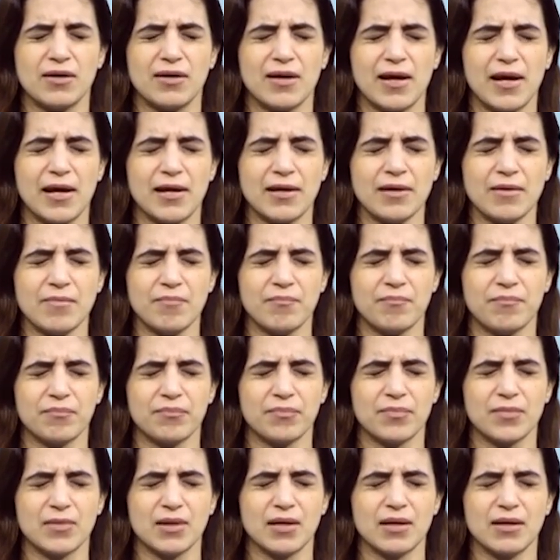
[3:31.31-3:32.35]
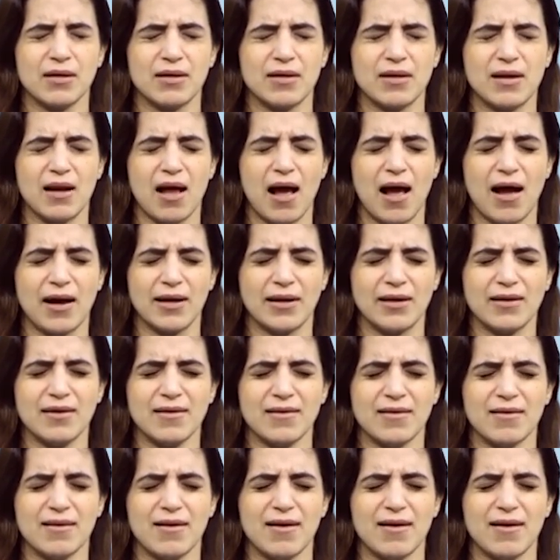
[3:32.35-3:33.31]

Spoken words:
10, 9,